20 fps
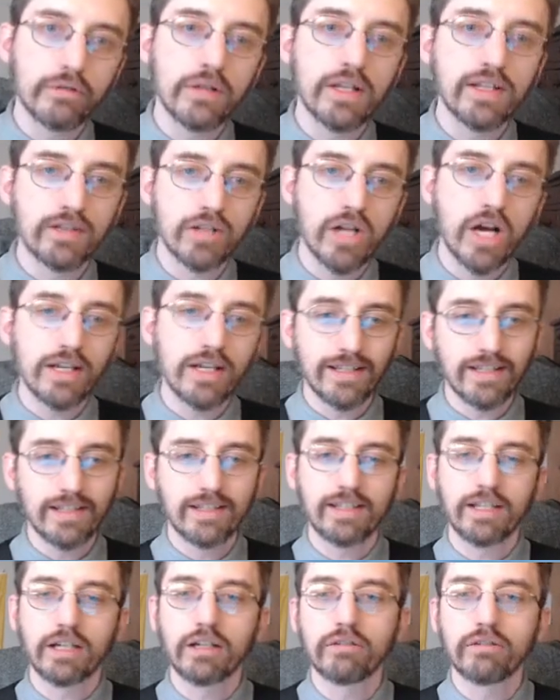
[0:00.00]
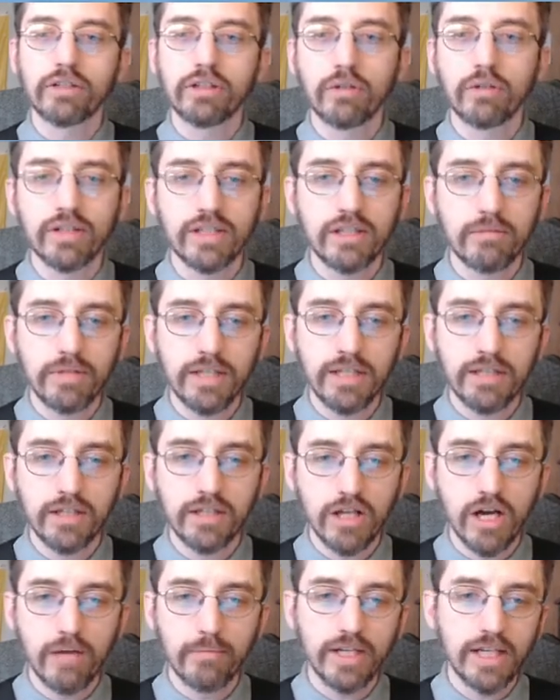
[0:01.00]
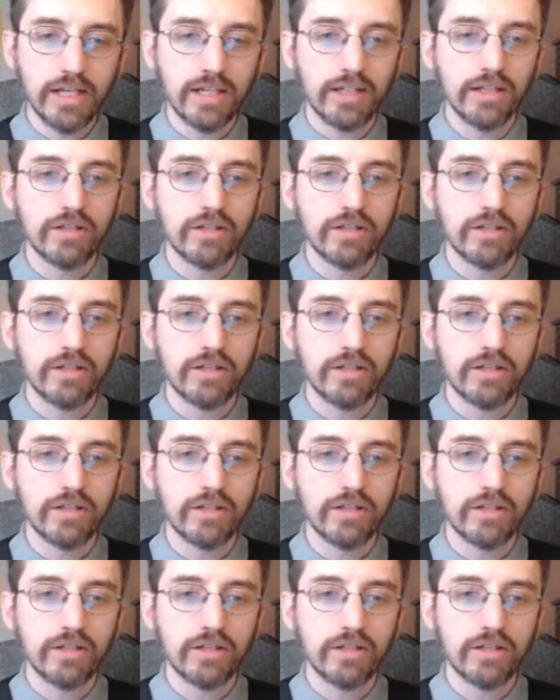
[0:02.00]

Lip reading: is not necessarily going to be denominated